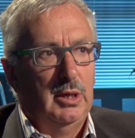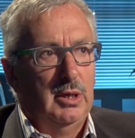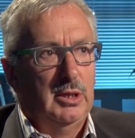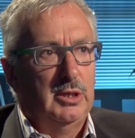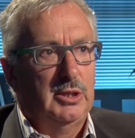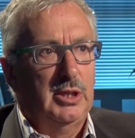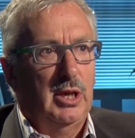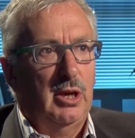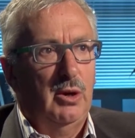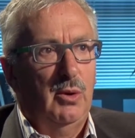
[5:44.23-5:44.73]

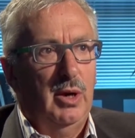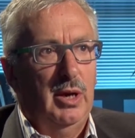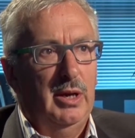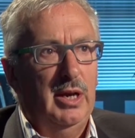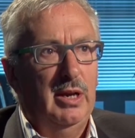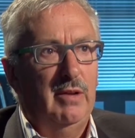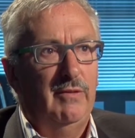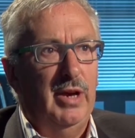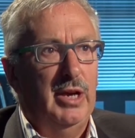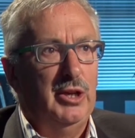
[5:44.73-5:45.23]
So an
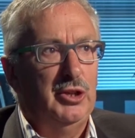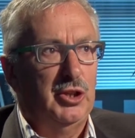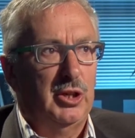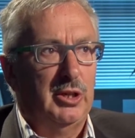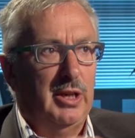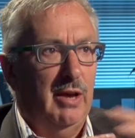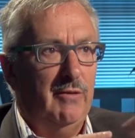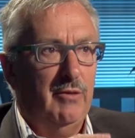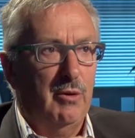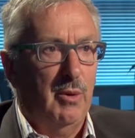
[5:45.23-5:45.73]
innovation,
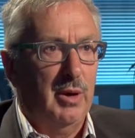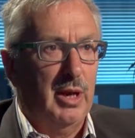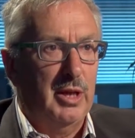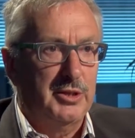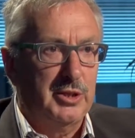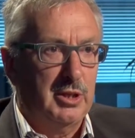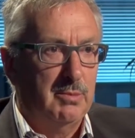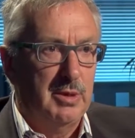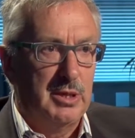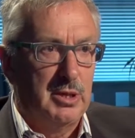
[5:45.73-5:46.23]
everyone
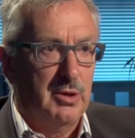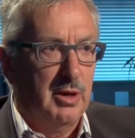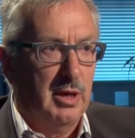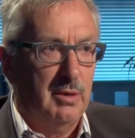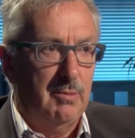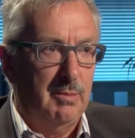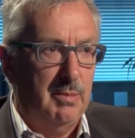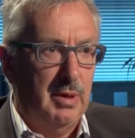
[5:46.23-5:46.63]
else can be doing it,